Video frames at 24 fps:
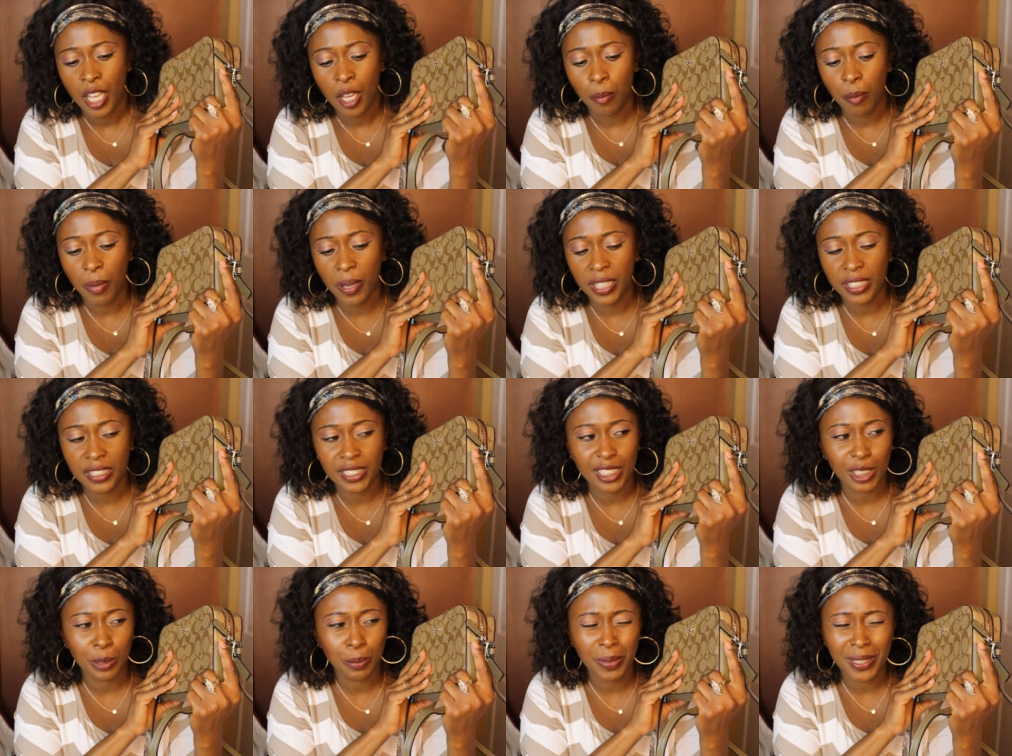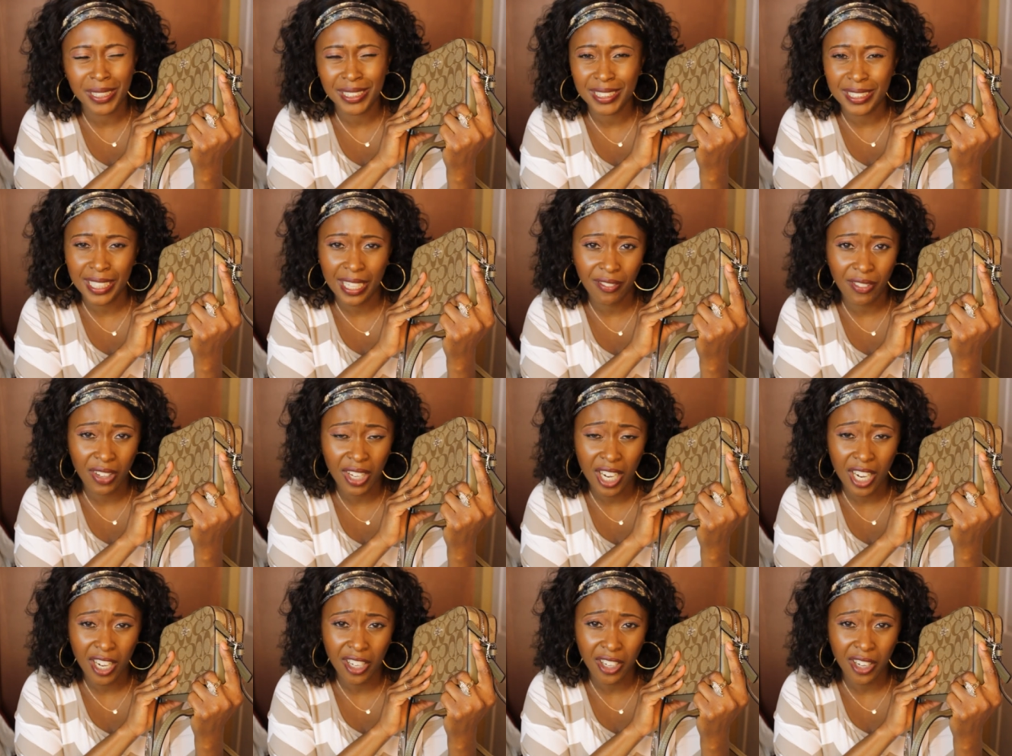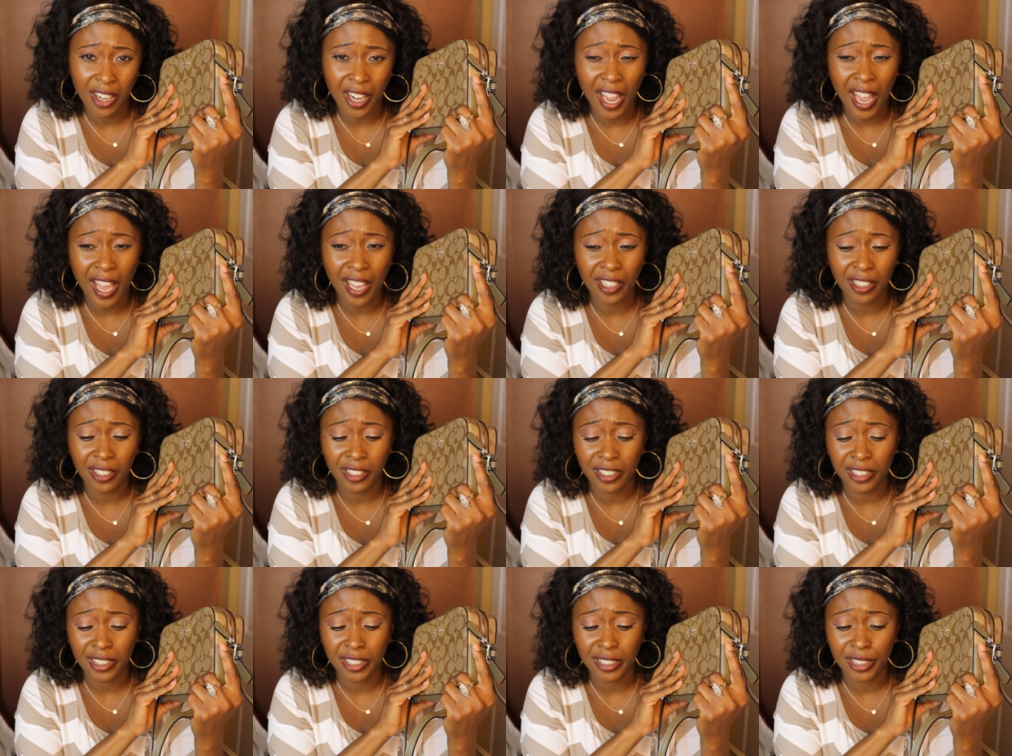But to spend
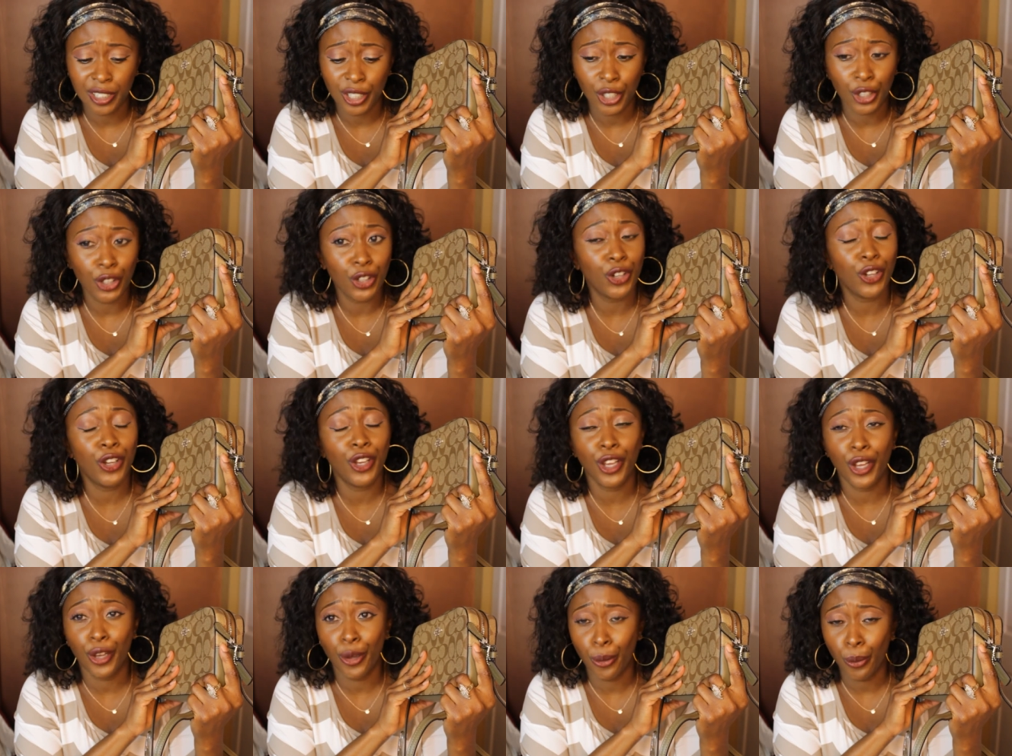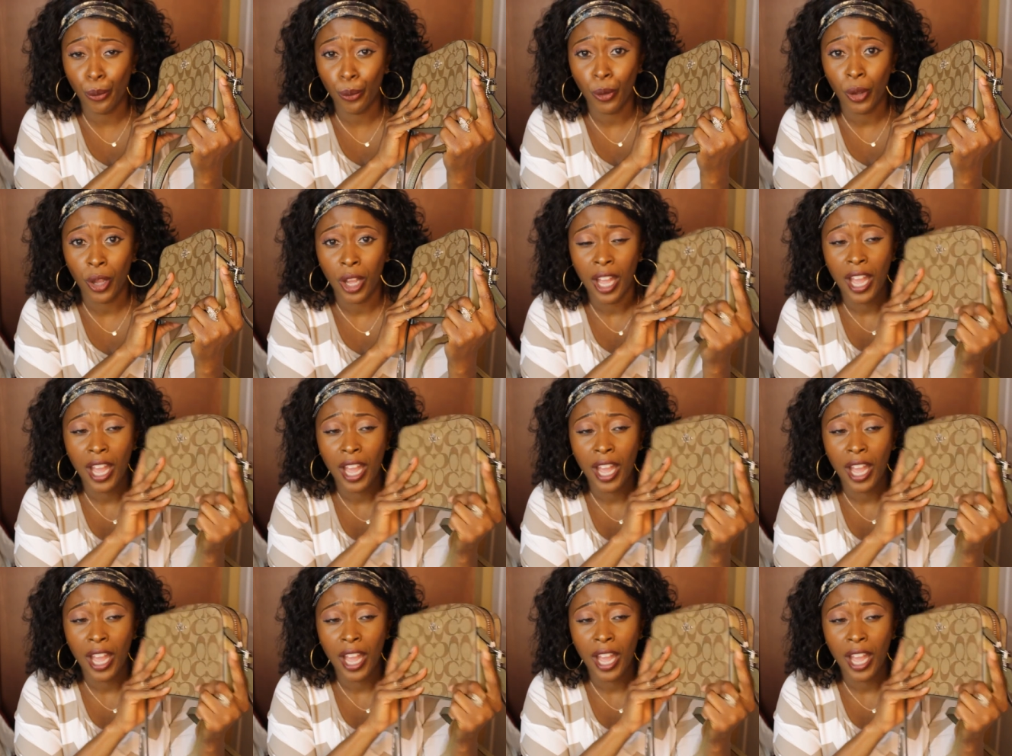$700, no.